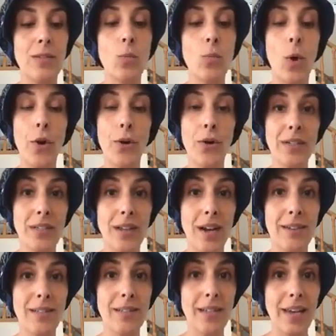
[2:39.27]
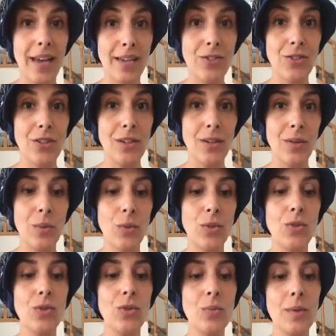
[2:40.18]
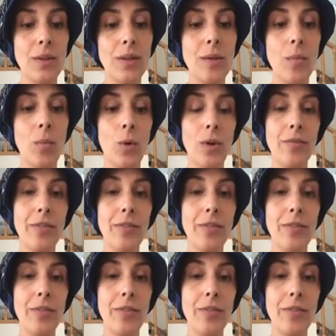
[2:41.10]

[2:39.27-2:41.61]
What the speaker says: water intoxication, which is really more